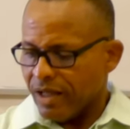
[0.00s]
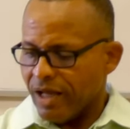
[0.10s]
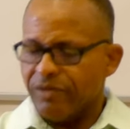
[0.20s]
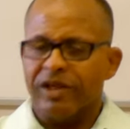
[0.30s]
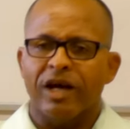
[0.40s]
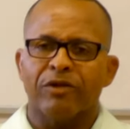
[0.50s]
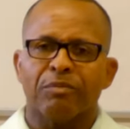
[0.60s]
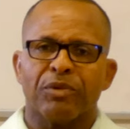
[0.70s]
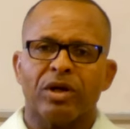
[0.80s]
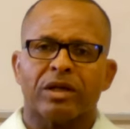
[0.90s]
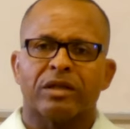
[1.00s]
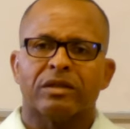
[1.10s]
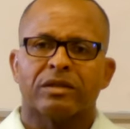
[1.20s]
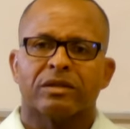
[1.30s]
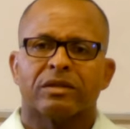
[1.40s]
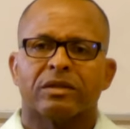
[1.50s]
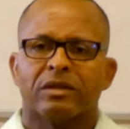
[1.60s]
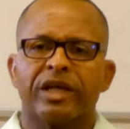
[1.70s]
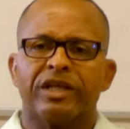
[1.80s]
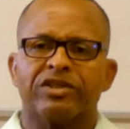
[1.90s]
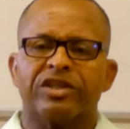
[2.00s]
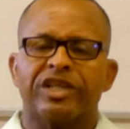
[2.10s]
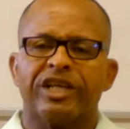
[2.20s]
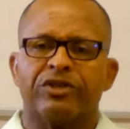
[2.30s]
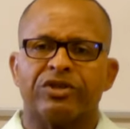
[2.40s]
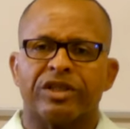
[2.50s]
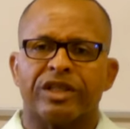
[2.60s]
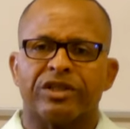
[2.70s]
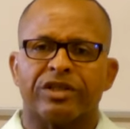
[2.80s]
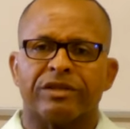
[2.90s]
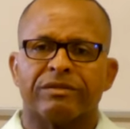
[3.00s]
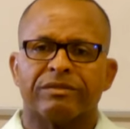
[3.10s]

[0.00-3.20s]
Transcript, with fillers: and the other book is the teacher's edition.